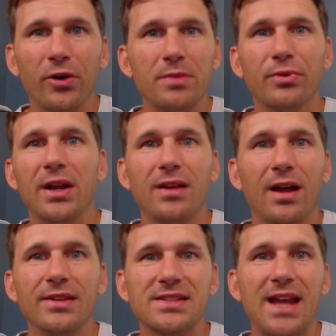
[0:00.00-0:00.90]
brand
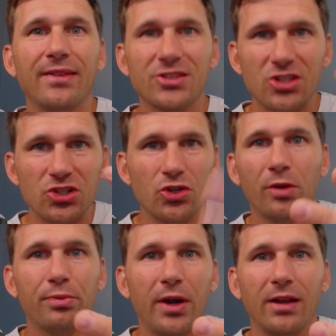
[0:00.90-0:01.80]
on this ad. This is your
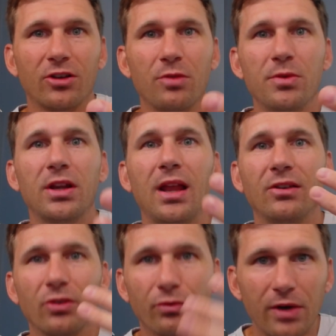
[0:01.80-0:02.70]
brand communicating
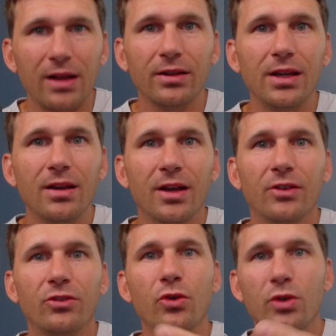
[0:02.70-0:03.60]
directly
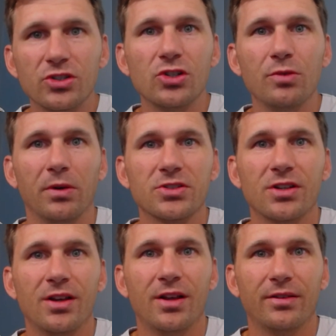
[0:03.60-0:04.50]
to consumers.
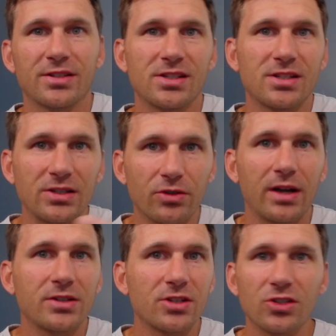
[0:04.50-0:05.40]
This is a
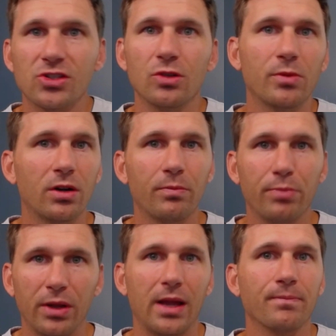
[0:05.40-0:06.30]
direct-to-consumer
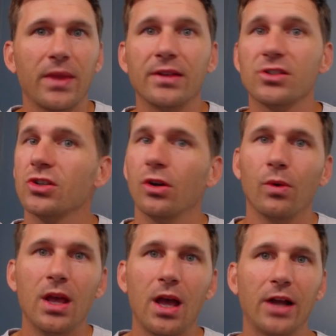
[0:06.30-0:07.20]
play. And so
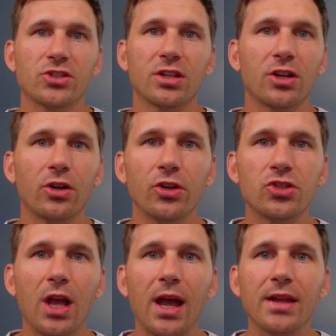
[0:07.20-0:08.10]
I just encourage you
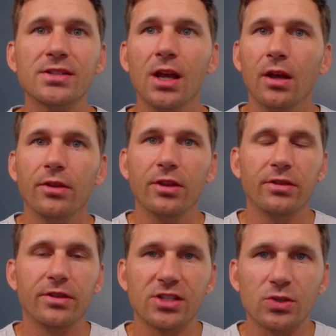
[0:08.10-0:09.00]
guys,
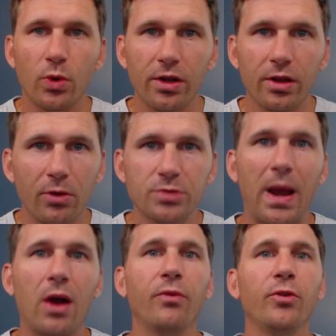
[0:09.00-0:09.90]
this is one of the most
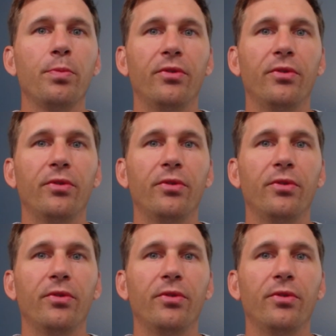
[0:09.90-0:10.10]
powerful